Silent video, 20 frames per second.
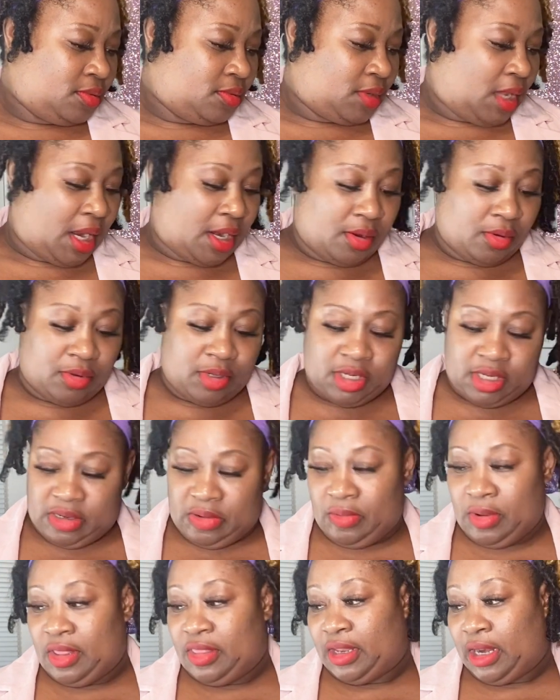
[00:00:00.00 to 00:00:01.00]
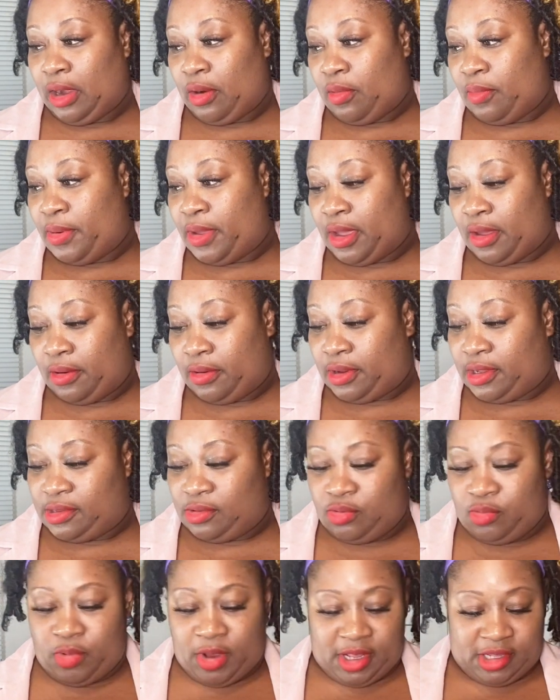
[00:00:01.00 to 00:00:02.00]
I know good and well it ain't no belt, because
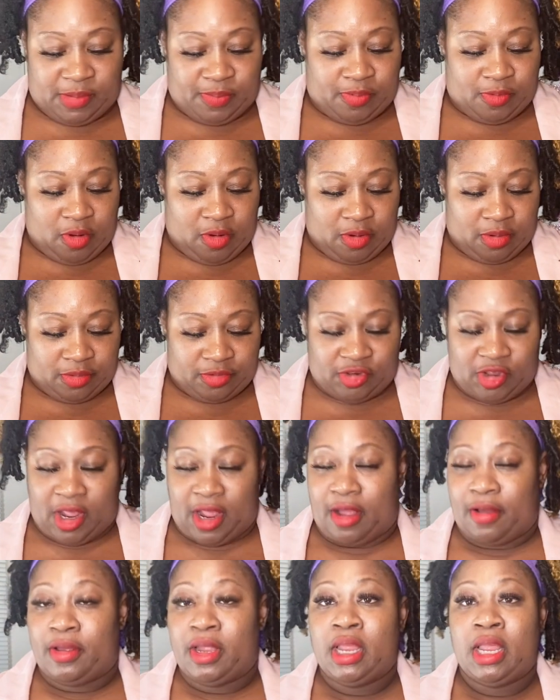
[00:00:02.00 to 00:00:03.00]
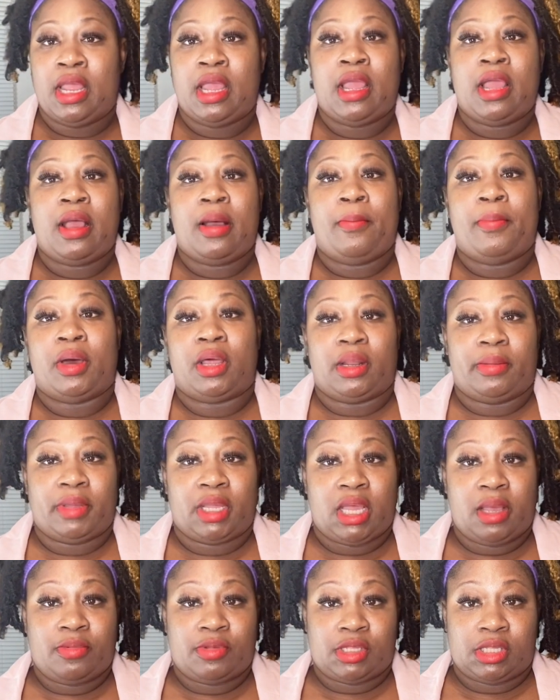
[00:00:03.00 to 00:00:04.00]
who wastes going, child? But it
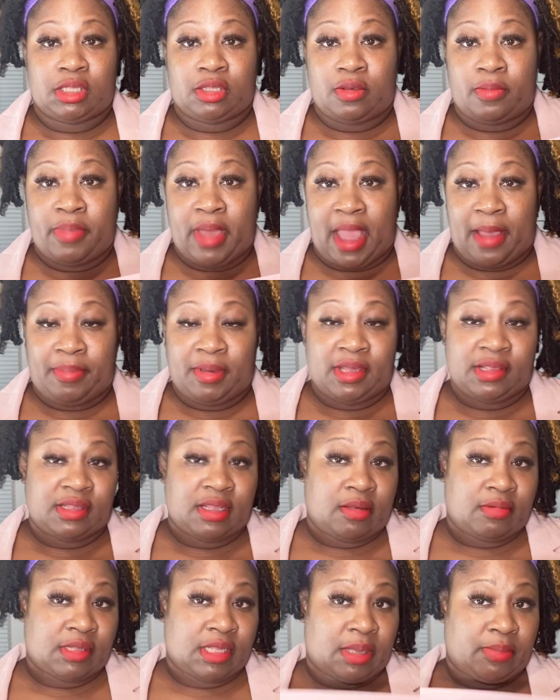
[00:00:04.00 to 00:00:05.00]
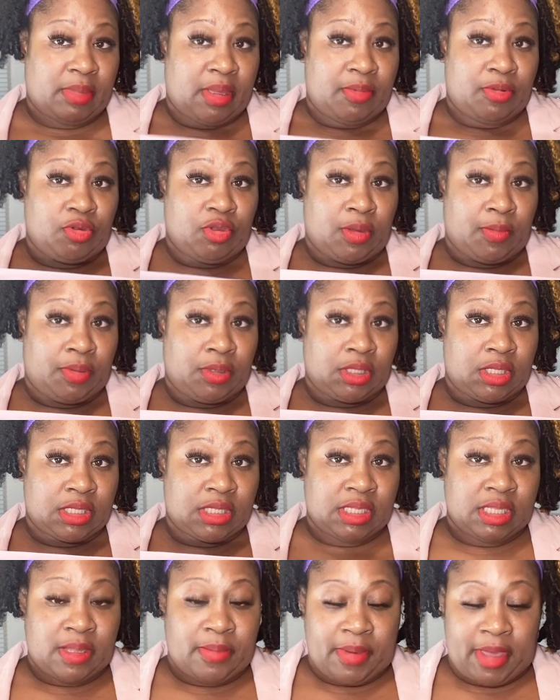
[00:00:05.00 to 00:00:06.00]
comes with a little back piece. I was like, maybe you can put
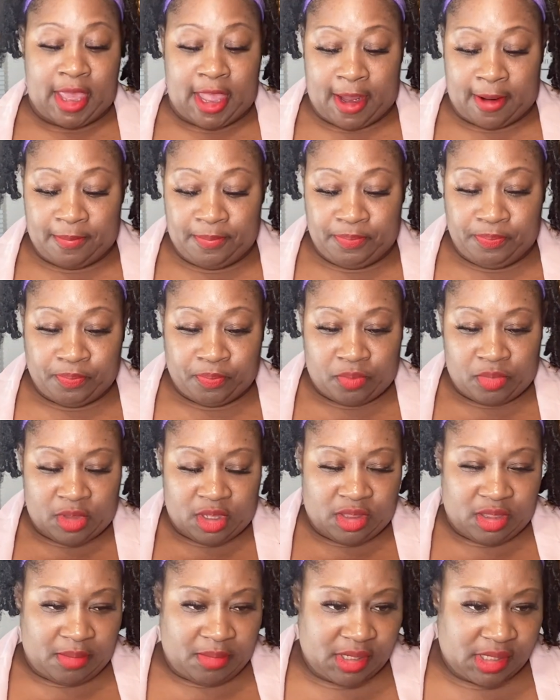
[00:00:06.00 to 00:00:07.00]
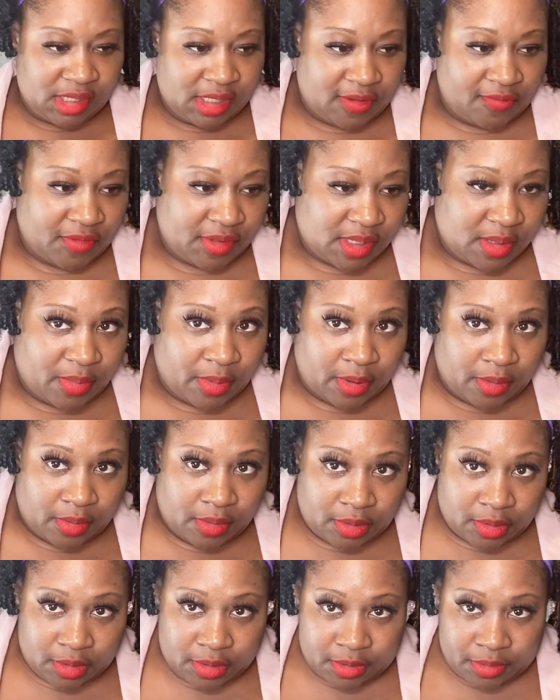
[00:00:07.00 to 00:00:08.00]
this in the back. Let me see if it's a belt,
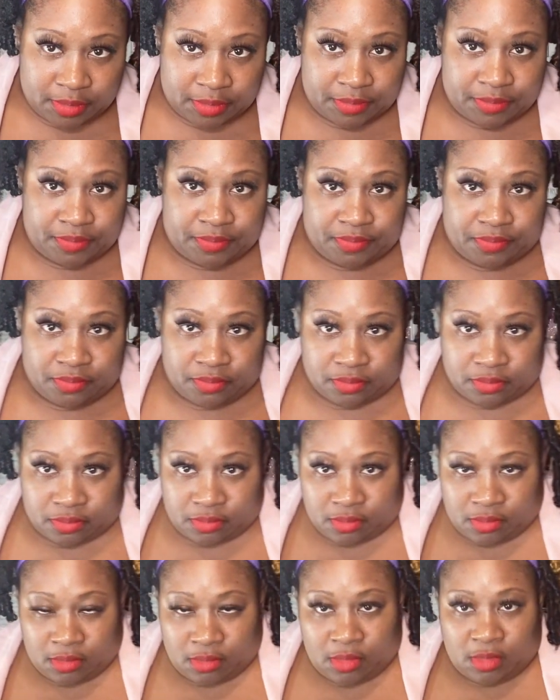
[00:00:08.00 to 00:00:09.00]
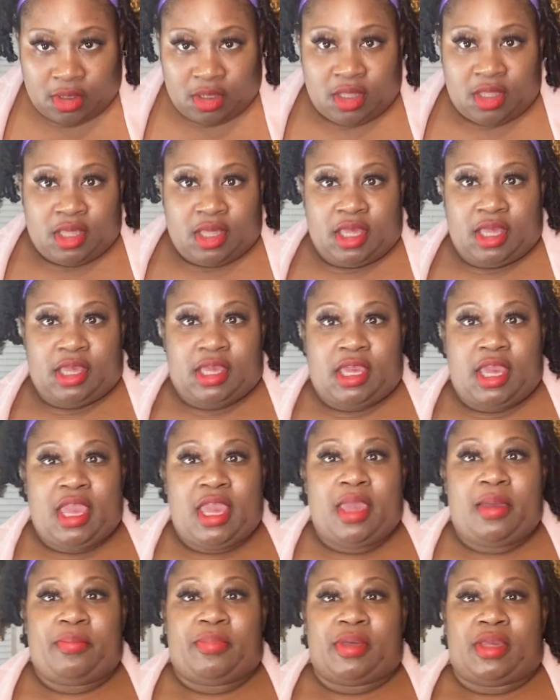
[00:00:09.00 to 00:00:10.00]
hold on. It
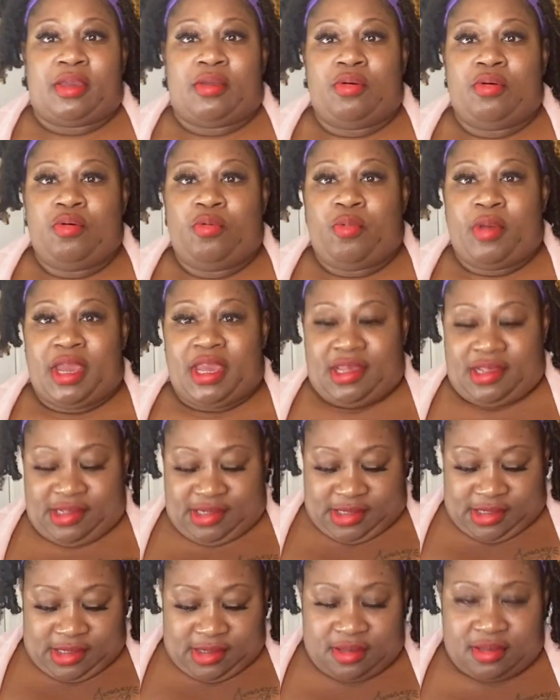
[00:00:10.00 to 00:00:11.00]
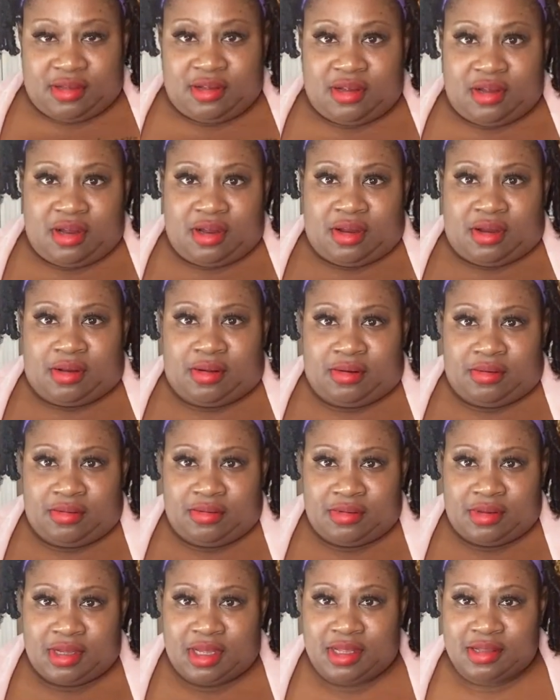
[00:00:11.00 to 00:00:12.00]
can't be, who wastes? Girl,
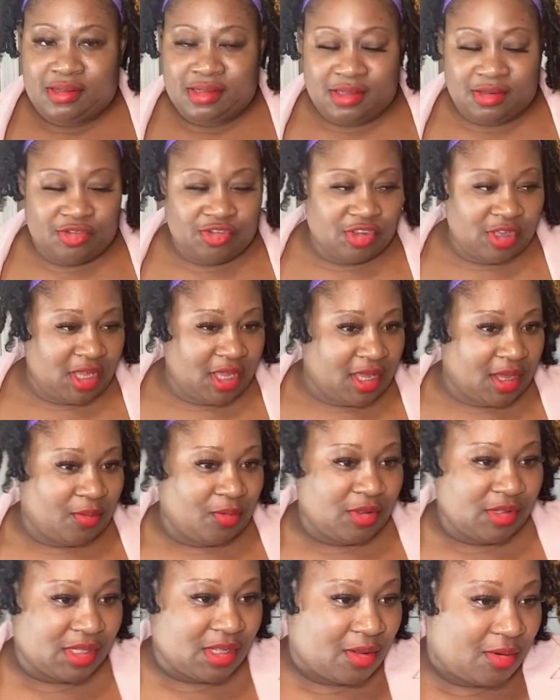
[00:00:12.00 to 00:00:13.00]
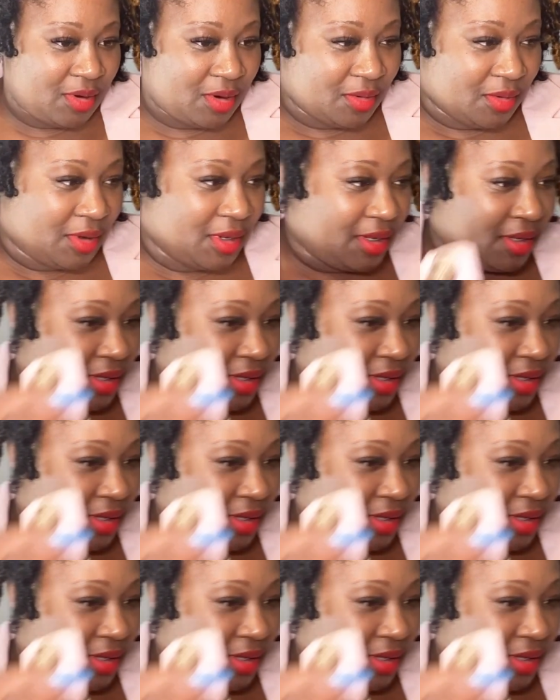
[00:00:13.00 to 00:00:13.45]
cuts the Shein, what's going on?